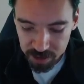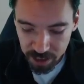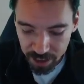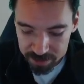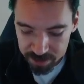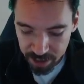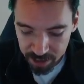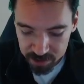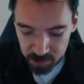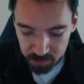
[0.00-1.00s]
as
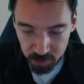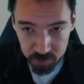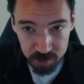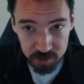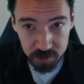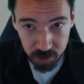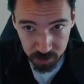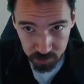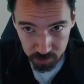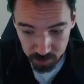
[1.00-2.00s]
x approaches
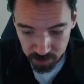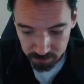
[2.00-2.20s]
2